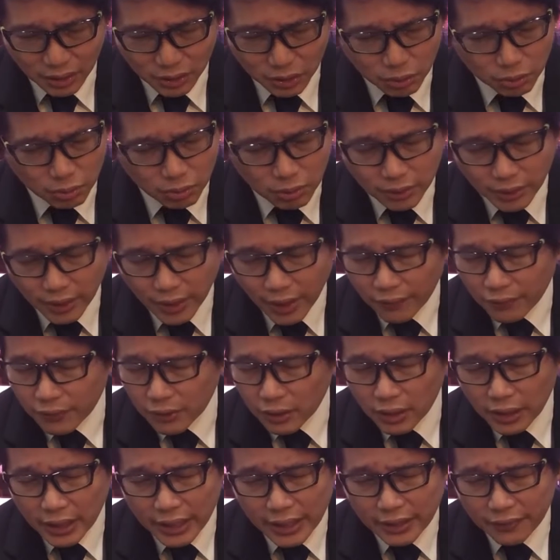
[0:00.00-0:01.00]
You will
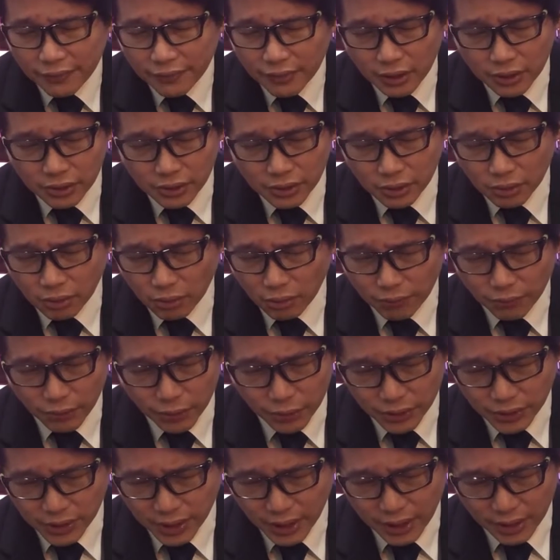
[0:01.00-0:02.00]
never leave us nor
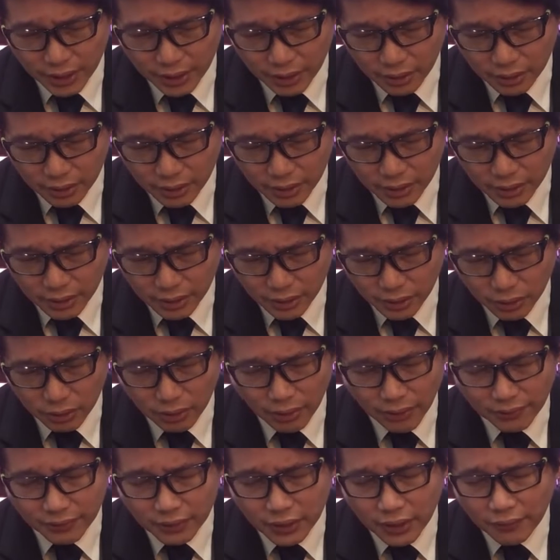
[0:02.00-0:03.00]
forsake us.
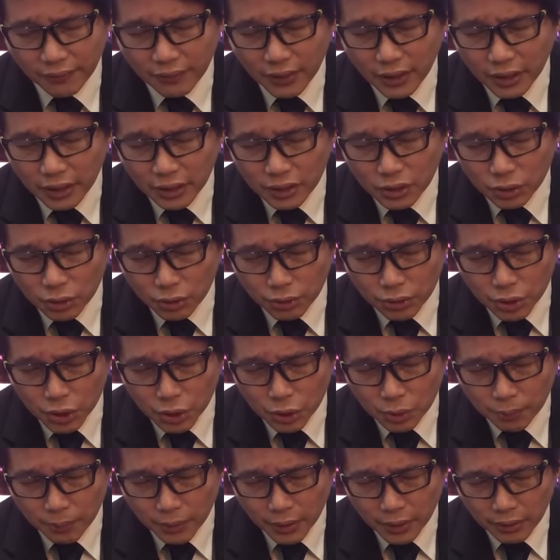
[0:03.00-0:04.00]
You have given us Your
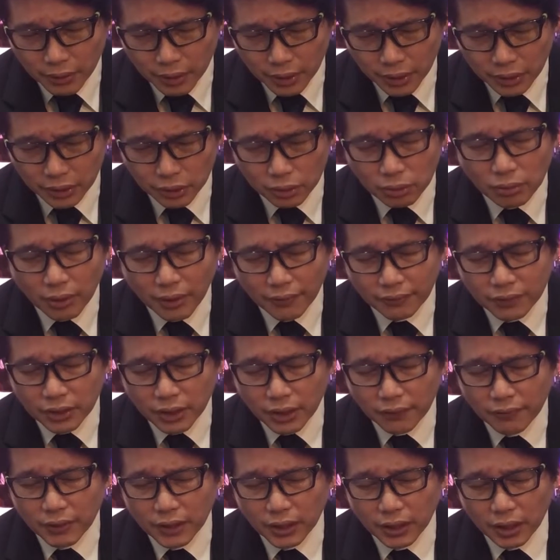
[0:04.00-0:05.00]
Spirit. You have
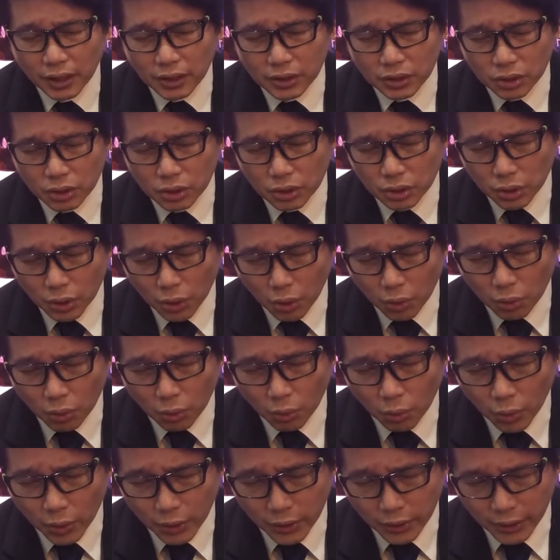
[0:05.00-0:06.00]
given us Your
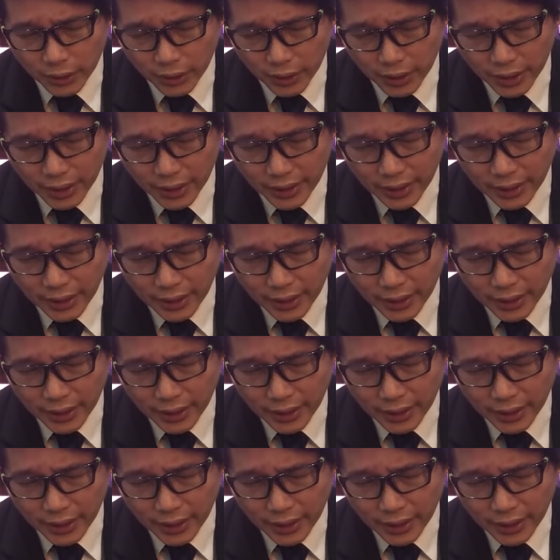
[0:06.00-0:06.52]
Word.